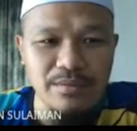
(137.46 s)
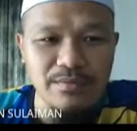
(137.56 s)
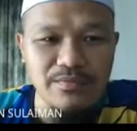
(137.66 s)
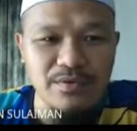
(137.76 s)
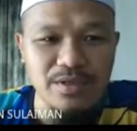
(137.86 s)

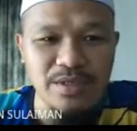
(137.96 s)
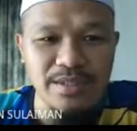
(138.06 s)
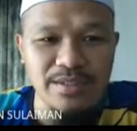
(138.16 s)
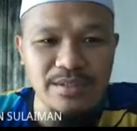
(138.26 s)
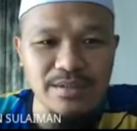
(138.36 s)
for the
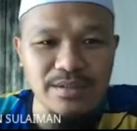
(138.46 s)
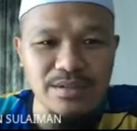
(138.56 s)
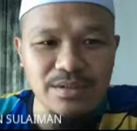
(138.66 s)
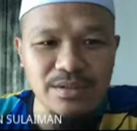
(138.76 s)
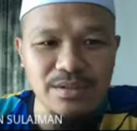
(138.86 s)
next
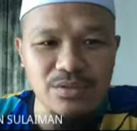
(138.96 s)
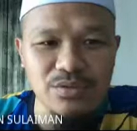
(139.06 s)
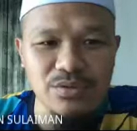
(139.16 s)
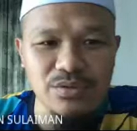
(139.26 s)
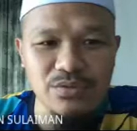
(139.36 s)
iteration
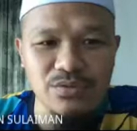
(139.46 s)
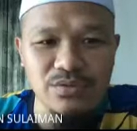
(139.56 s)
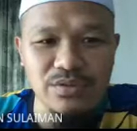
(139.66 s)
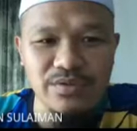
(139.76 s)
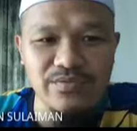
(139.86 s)
equals
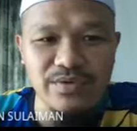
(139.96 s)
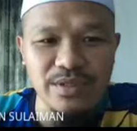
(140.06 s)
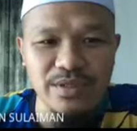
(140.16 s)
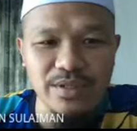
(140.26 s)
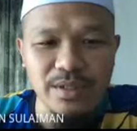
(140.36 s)
to the
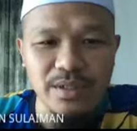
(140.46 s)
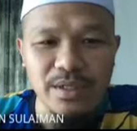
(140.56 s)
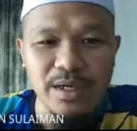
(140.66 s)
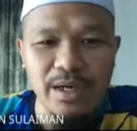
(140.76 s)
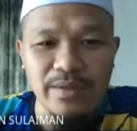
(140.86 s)
vi
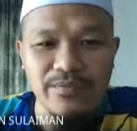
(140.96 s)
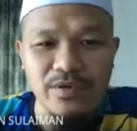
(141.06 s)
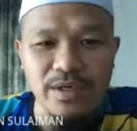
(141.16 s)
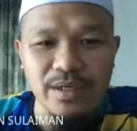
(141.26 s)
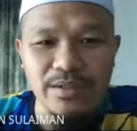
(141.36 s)
for
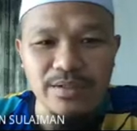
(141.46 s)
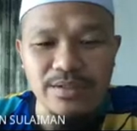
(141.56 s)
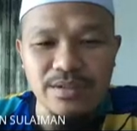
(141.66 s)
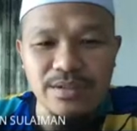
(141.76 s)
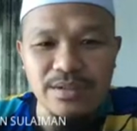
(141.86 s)
current
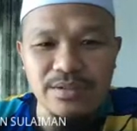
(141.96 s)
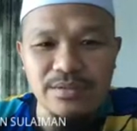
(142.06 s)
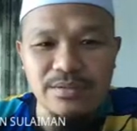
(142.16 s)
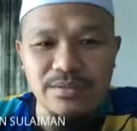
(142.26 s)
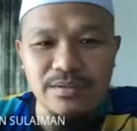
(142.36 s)
iteration
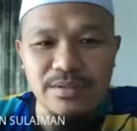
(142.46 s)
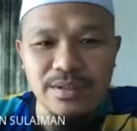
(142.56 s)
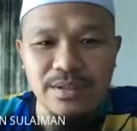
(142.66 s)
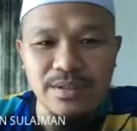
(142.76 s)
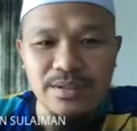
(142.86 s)

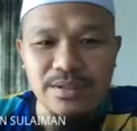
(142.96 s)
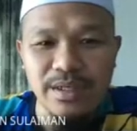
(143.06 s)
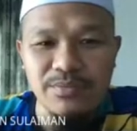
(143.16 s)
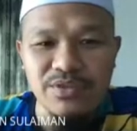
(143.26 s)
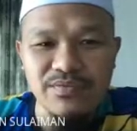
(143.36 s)

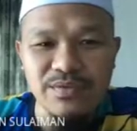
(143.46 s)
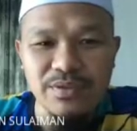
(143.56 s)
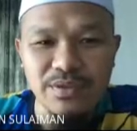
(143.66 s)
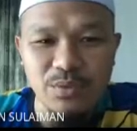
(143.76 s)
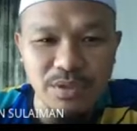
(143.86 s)
times
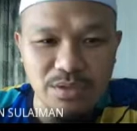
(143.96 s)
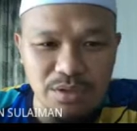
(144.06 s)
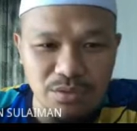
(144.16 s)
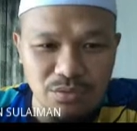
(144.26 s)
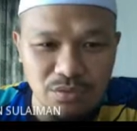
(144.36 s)
this one is
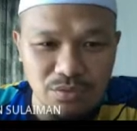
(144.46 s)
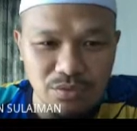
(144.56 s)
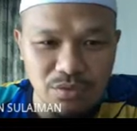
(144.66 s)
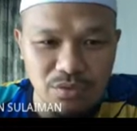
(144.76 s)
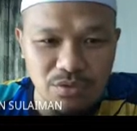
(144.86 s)
need to do
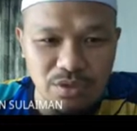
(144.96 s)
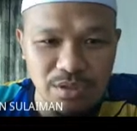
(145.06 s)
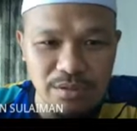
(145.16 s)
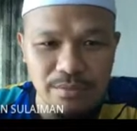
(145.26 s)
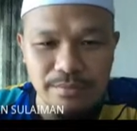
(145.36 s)

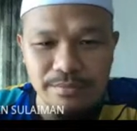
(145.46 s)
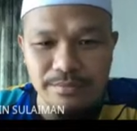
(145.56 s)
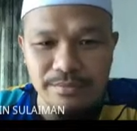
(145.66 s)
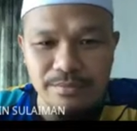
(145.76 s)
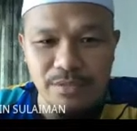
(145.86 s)
conjugate,
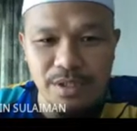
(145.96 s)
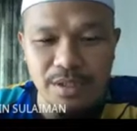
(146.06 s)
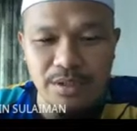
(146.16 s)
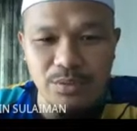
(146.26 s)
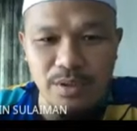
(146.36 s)
and
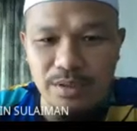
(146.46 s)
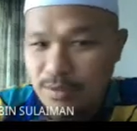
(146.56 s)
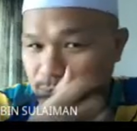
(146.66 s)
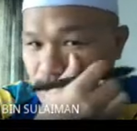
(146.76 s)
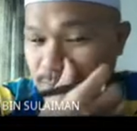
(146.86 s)
this one
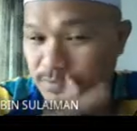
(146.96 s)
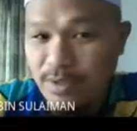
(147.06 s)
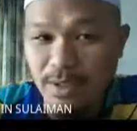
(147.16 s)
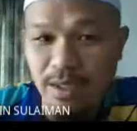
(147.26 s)
is vi